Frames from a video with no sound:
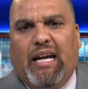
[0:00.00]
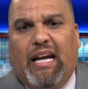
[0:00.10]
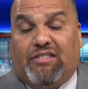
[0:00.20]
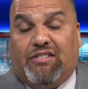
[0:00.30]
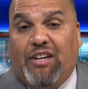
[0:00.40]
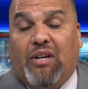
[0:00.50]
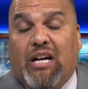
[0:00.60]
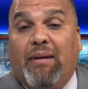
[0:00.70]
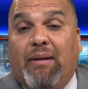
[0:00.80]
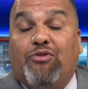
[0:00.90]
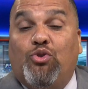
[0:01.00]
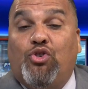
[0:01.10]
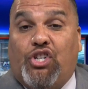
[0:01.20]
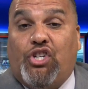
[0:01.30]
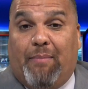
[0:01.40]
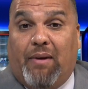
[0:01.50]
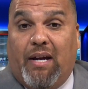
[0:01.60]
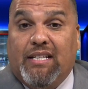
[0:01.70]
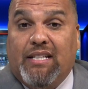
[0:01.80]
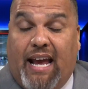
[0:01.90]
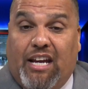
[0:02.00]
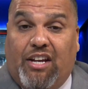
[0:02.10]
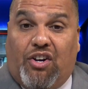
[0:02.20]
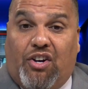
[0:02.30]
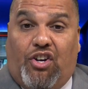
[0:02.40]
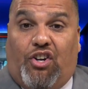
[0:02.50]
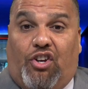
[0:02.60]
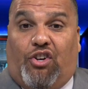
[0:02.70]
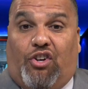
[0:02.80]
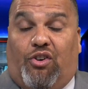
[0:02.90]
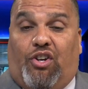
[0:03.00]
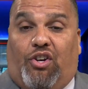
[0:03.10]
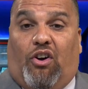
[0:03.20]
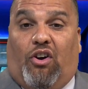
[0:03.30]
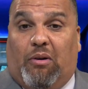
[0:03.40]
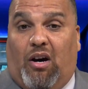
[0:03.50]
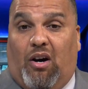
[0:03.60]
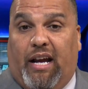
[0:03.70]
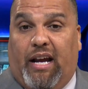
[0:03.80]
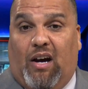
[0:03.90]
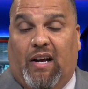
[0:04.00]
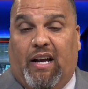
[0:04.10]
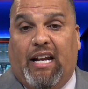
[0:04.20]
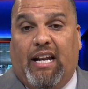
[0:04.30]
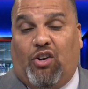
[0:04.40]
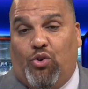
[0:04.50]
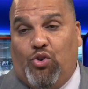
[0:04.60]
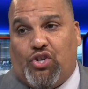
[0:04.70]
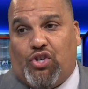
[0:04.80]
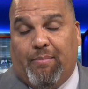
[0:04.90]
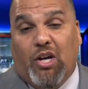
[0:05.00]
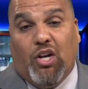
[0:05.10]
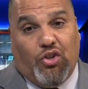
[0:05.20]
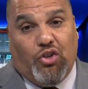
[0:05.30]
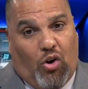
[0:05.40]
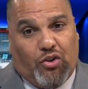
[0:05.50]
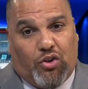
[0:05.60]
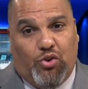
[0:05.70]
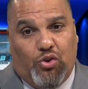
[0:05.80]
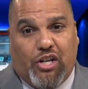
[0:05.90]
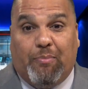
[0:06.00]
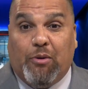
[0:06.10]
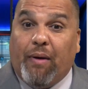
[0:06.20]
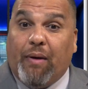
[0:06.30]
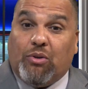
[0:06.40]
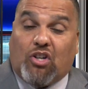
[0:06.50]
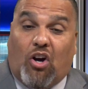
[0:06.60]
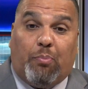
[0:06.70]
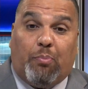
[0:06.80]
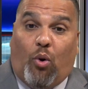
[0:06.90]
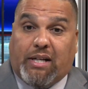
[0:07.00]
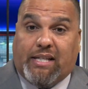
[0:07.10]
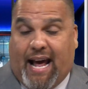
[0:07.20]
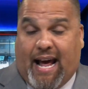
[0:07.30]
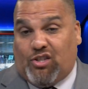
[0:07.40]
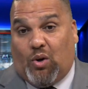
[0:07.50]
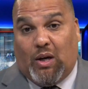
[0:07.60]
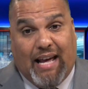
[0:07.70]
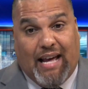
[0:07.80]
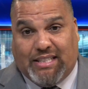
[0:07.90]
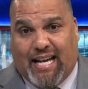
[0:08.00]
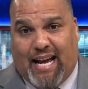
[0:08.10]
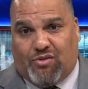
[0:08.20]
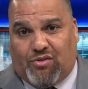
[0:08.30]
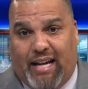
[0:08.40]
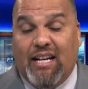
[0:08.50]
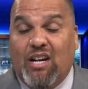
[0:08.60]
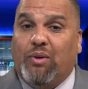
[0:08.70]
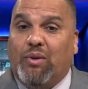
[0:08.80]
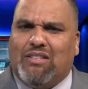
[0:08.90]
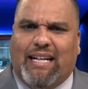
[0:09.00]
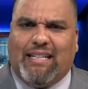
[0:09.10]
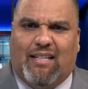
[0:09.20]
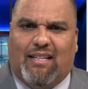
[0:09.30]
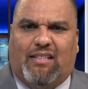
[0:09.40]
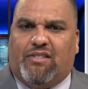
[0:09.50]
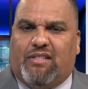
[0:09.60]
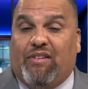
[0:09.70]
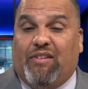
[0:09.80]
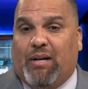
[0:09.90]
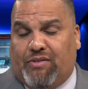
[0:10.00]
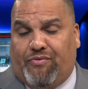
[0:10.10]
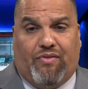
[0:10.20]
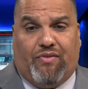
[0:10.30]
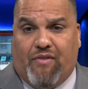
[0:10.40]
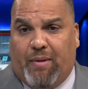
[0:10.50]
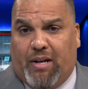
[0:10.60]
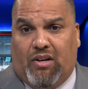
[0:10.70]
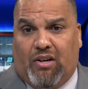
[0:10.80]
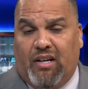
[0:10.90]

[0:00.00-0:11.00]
say you come in through ship. Say you're on a cruise ship. You go on the cruise ship, you pay what's called a port tax or a levy tax, right? Which is like $60 or $70 if you've ever been on